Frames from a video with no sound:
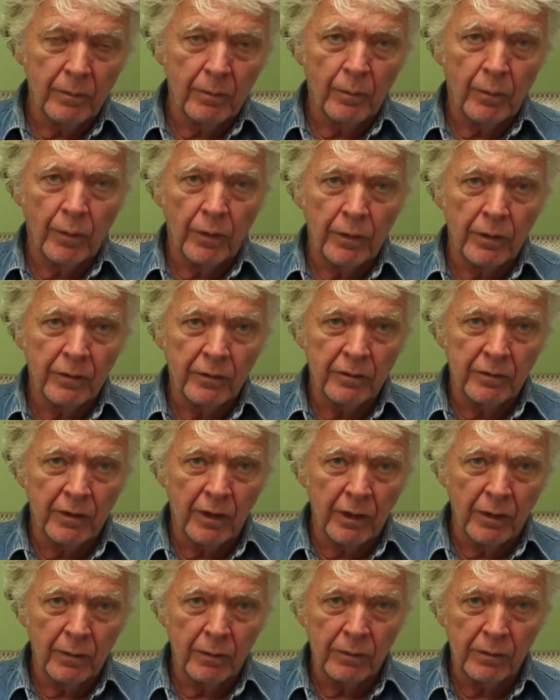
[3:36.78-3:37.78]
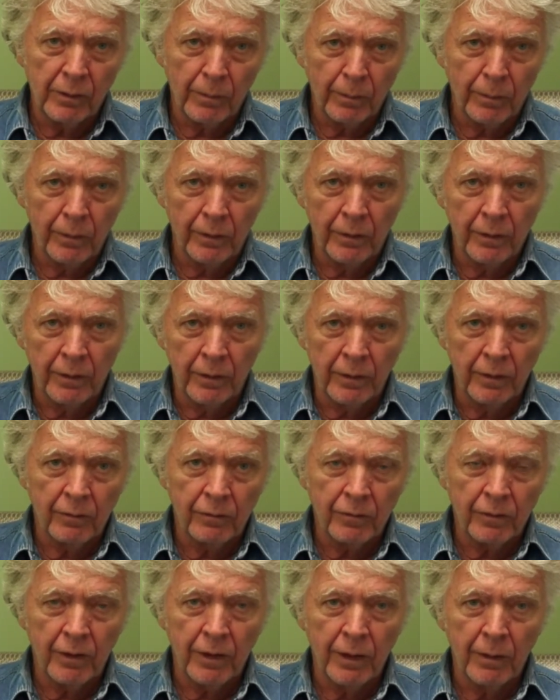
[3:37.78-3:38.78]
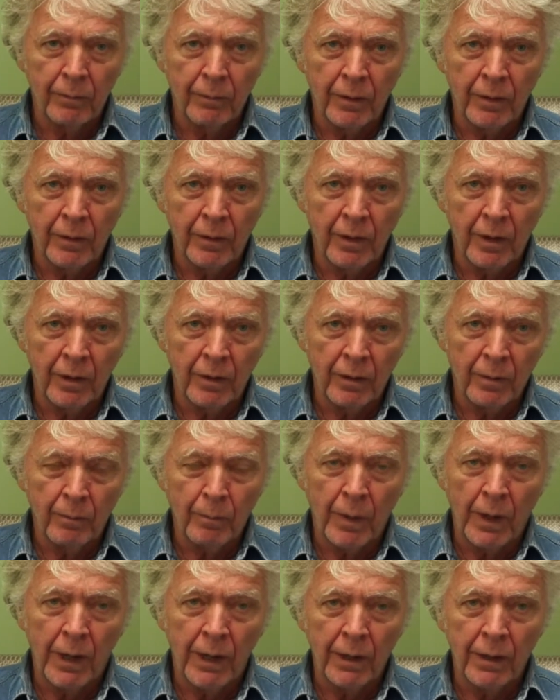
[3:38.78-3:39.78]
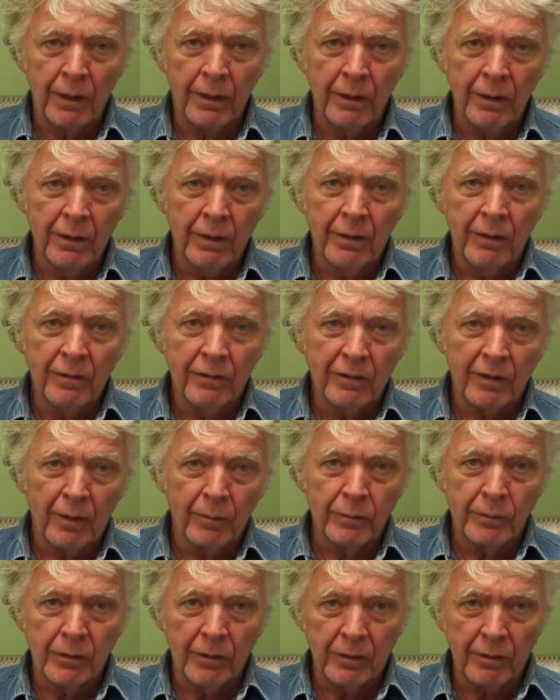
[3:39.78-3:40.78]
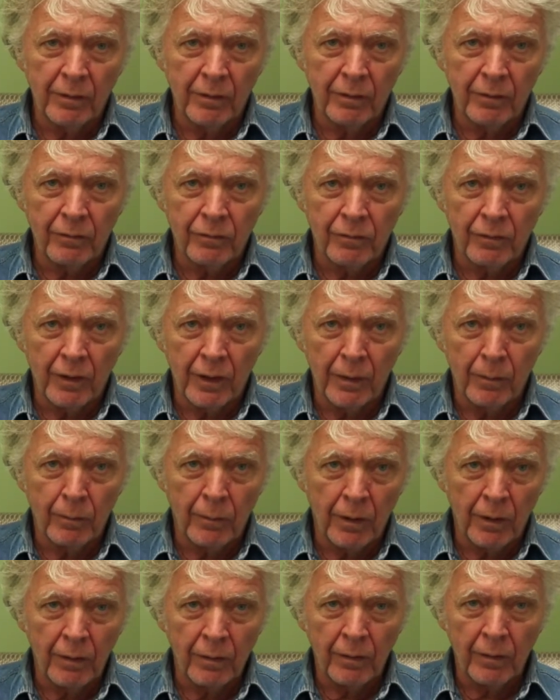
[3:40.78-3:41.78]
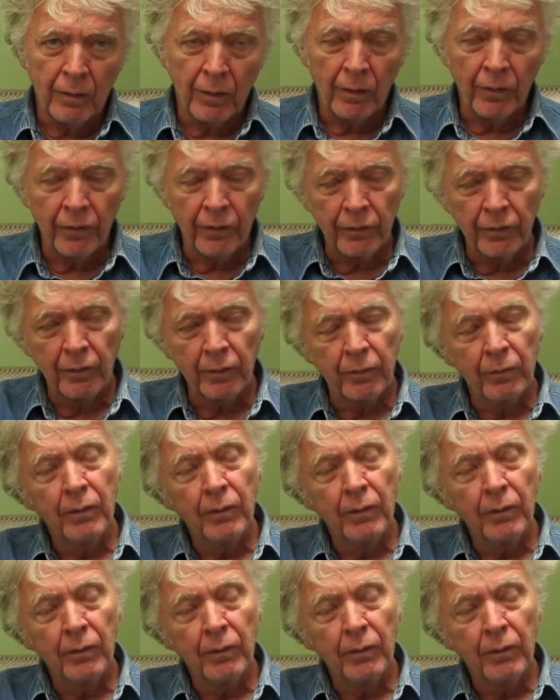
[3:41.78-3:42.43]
more distinguishable in the frame than the main subject of the frame, rather. Although